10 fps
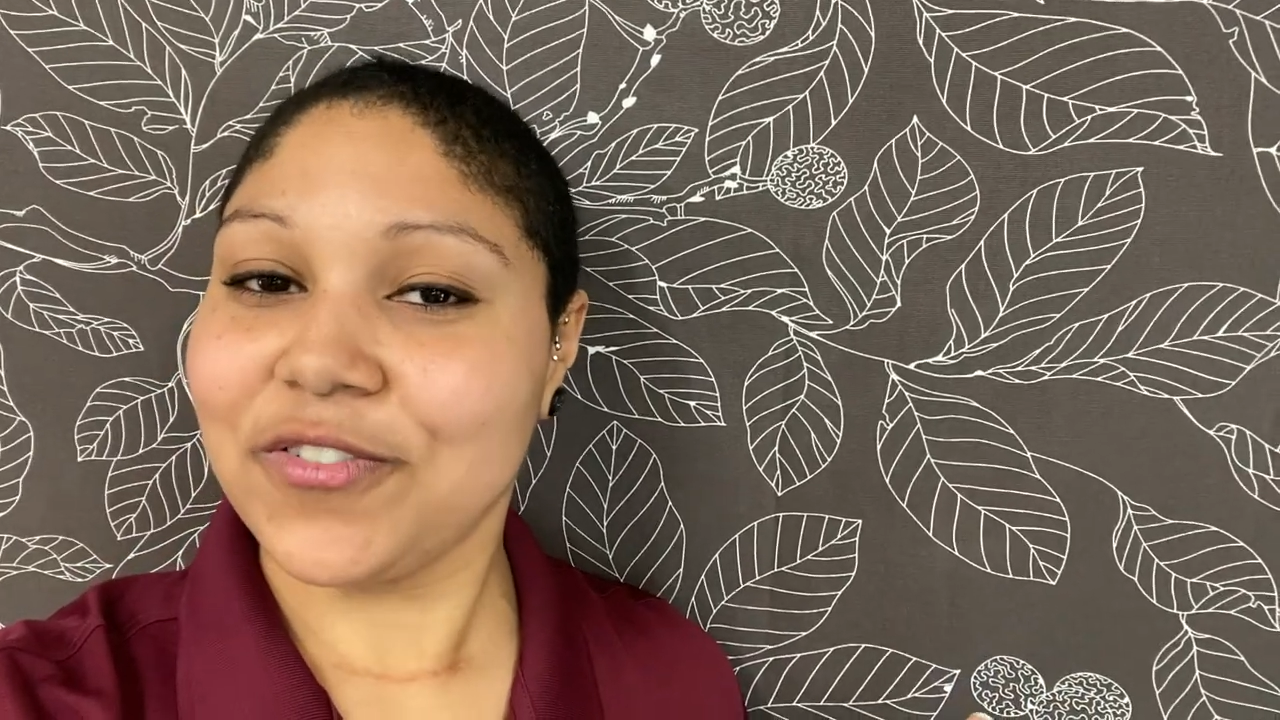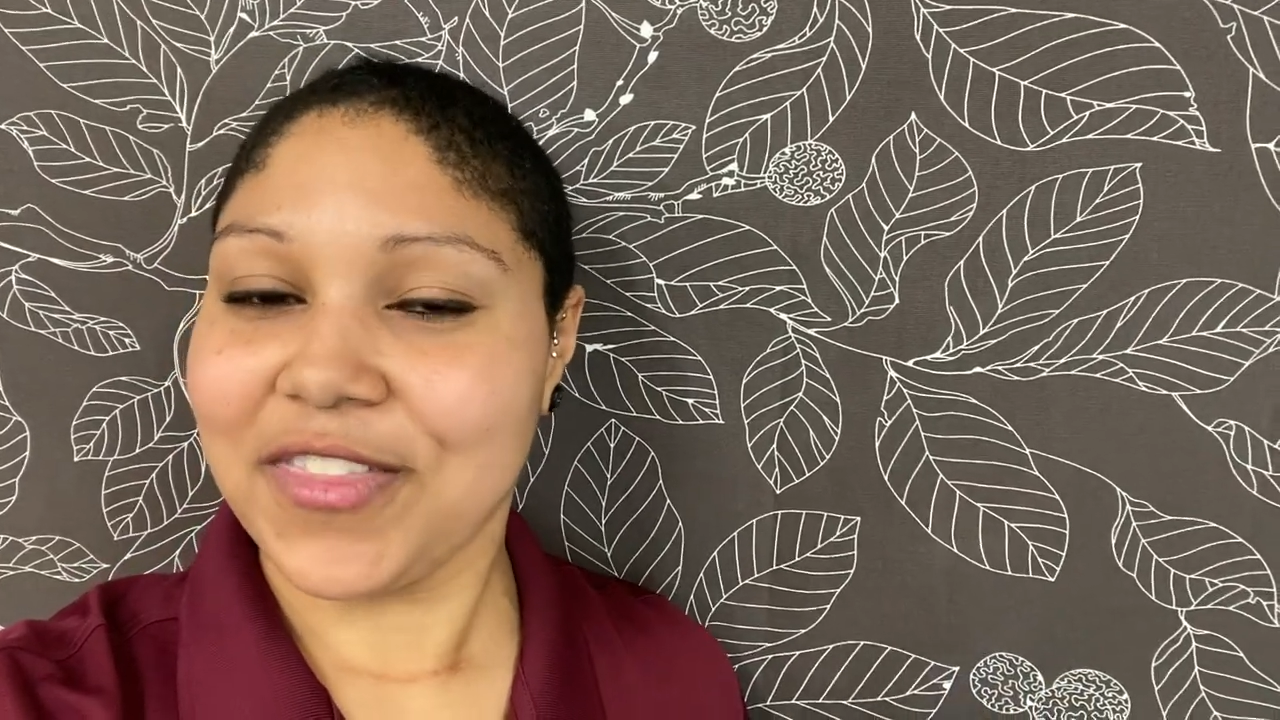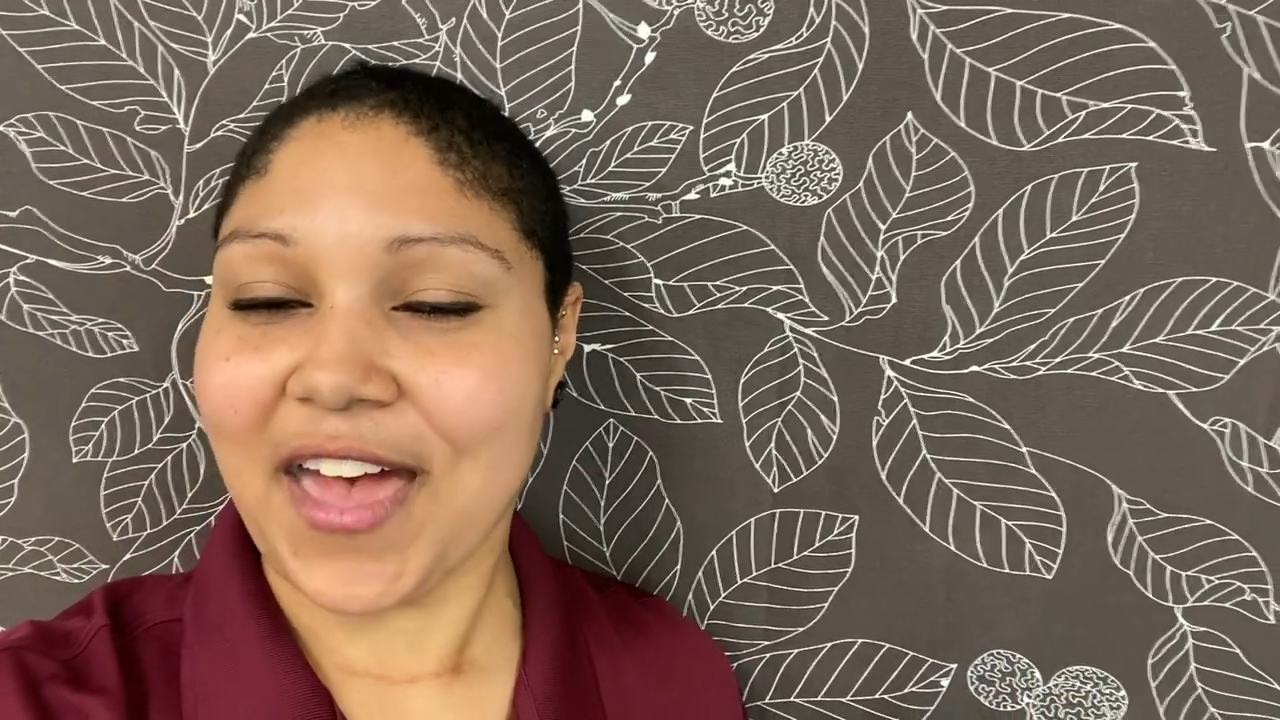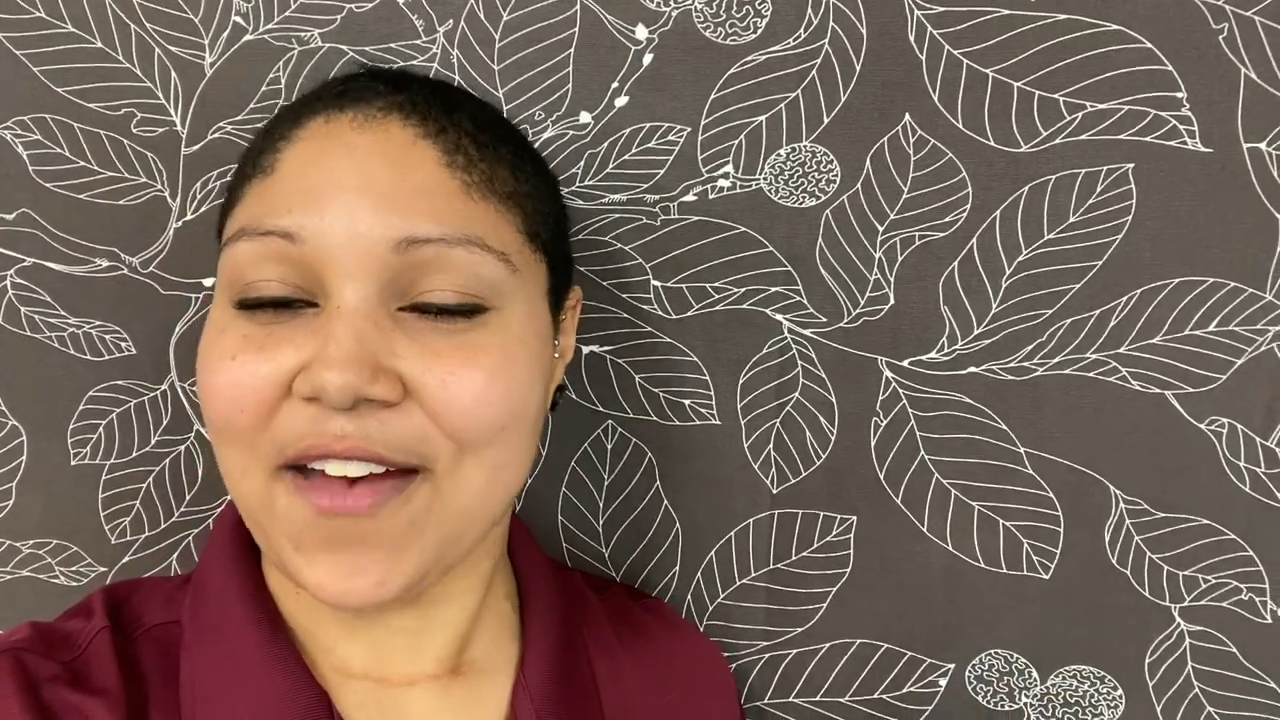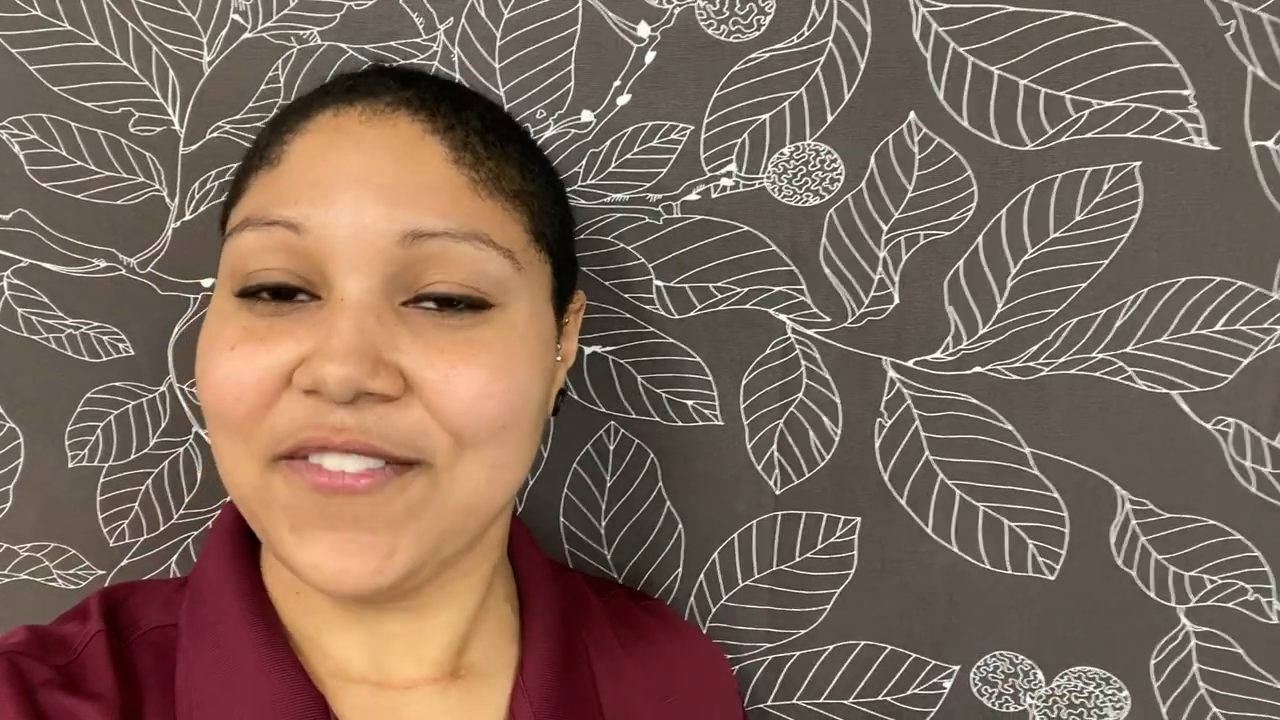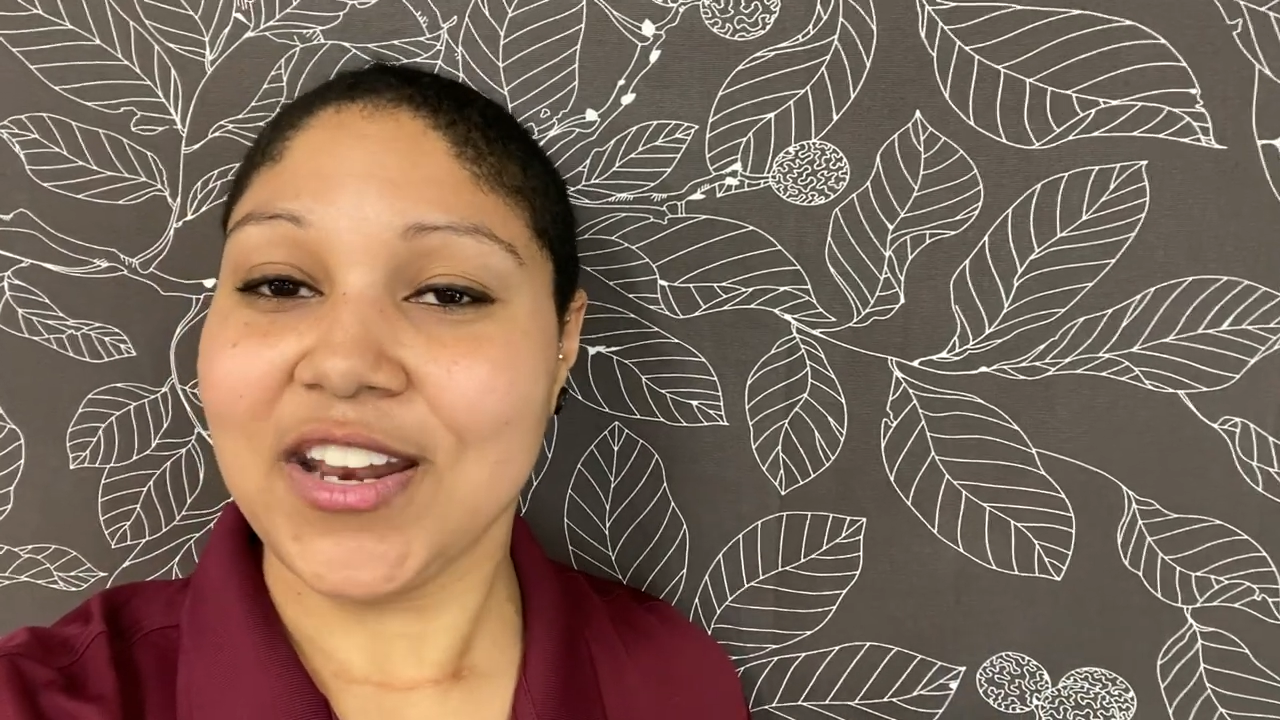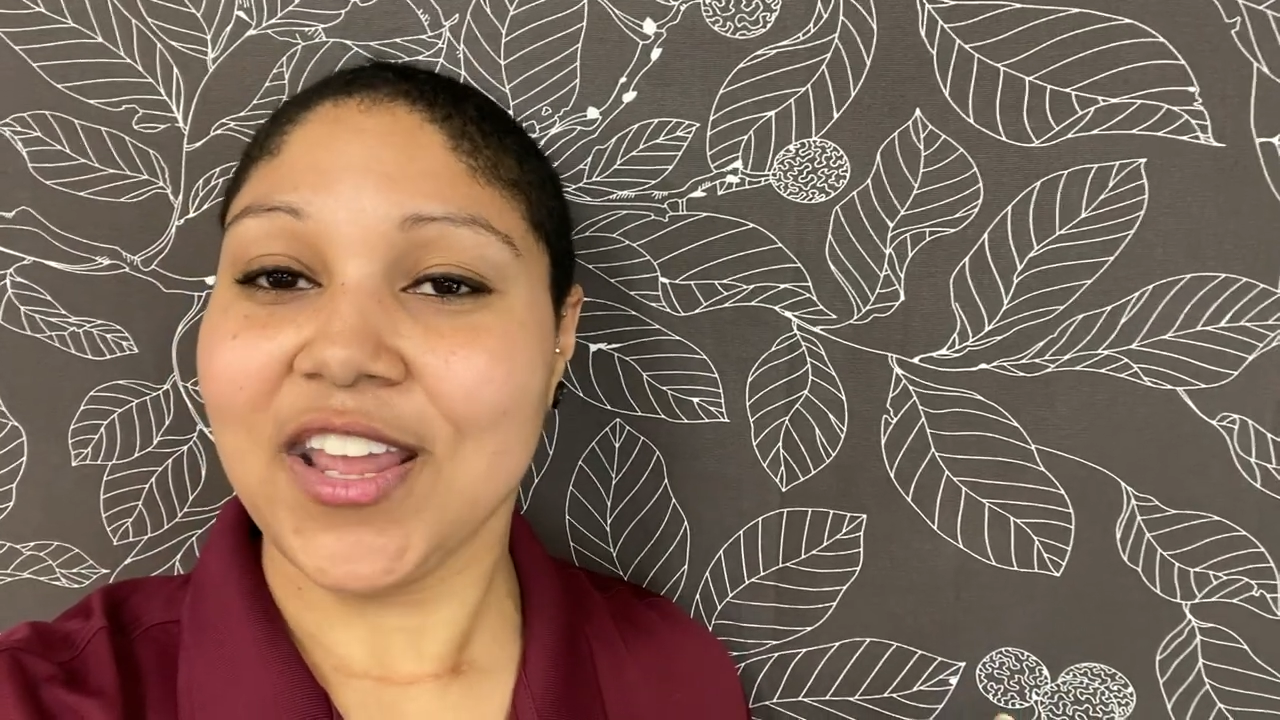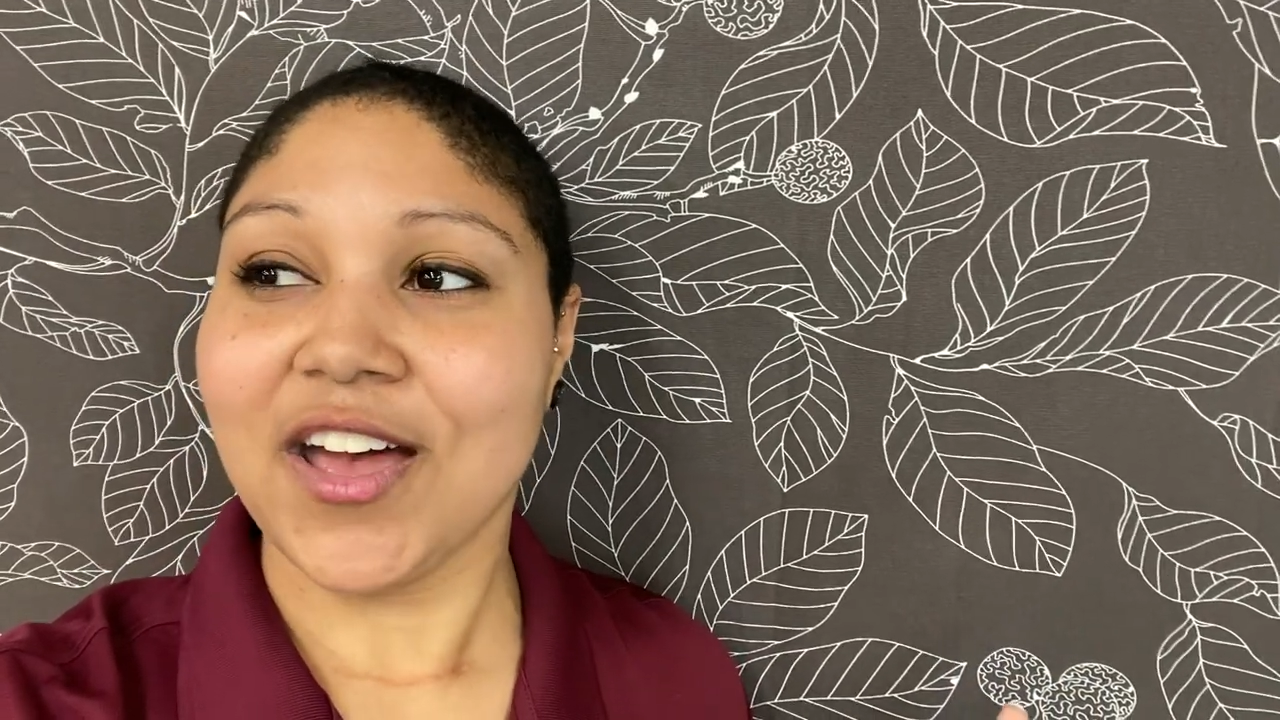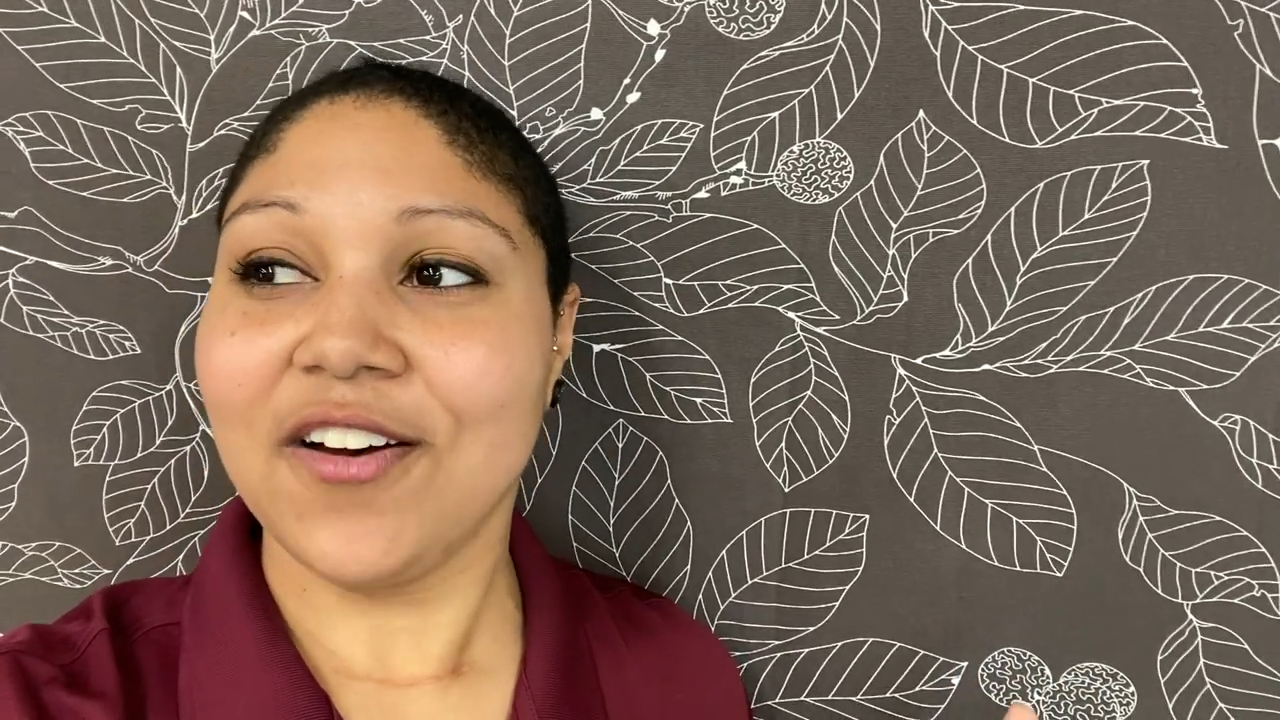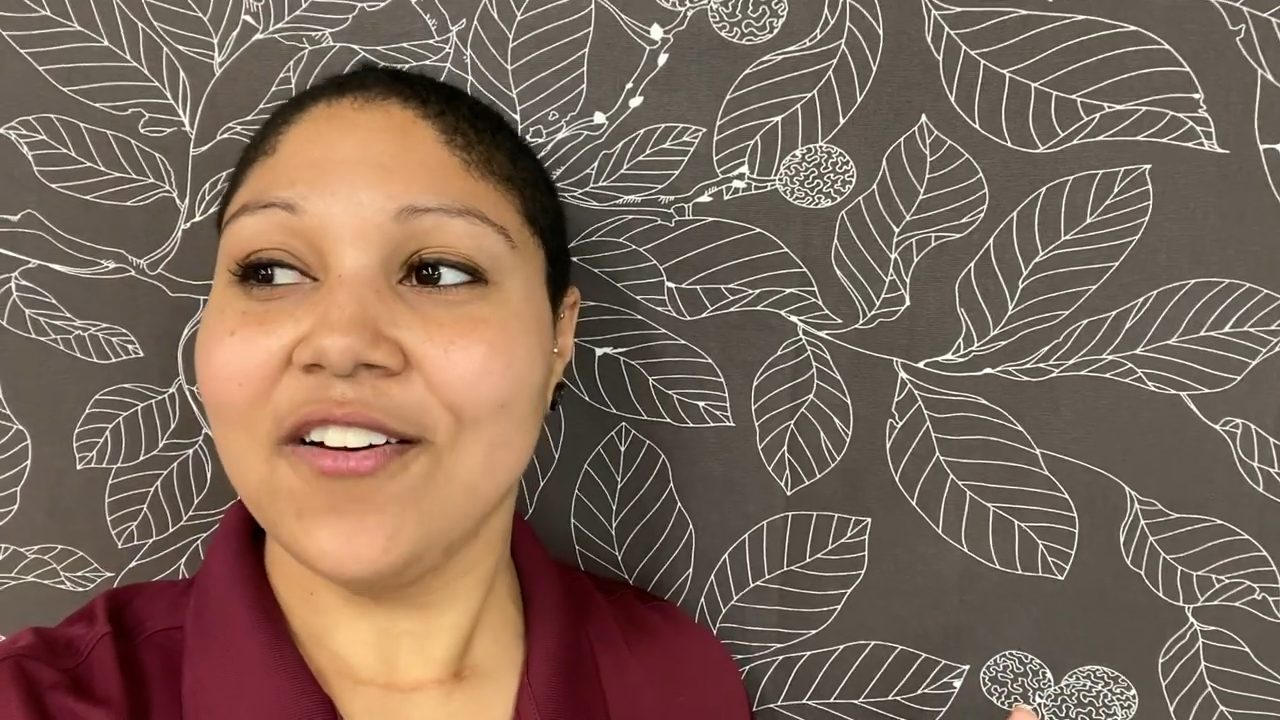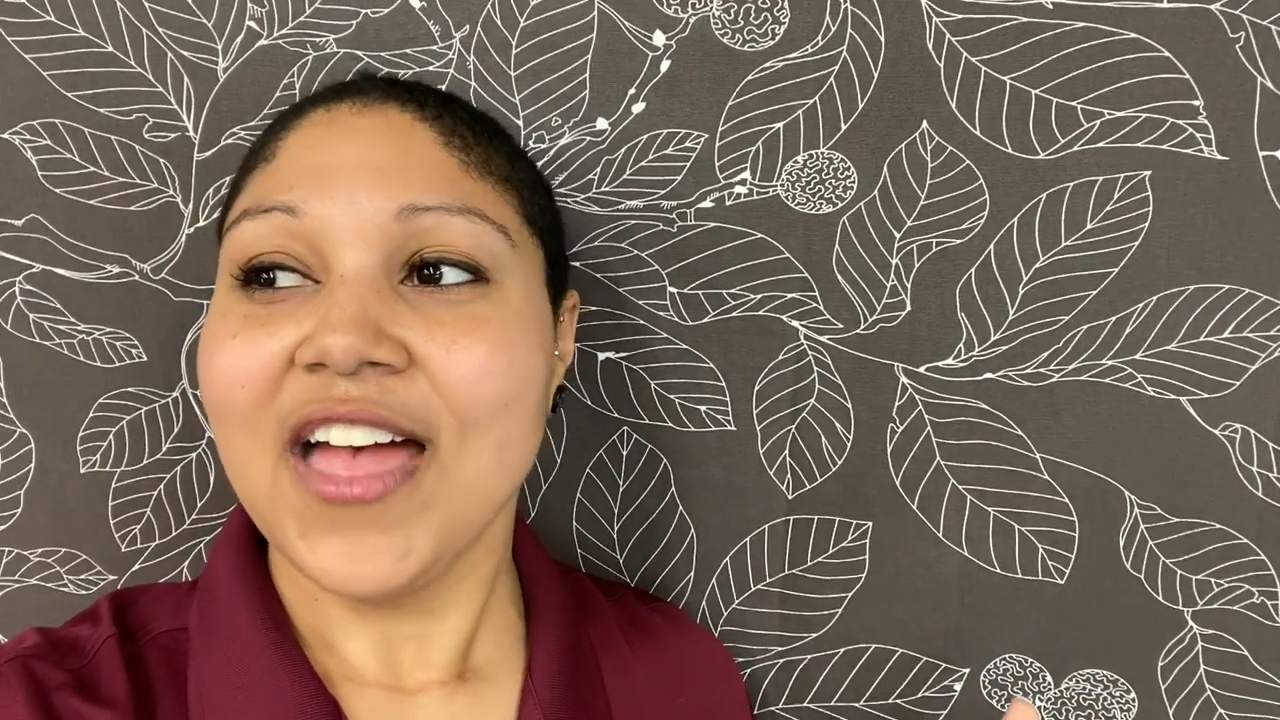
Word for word: for that video.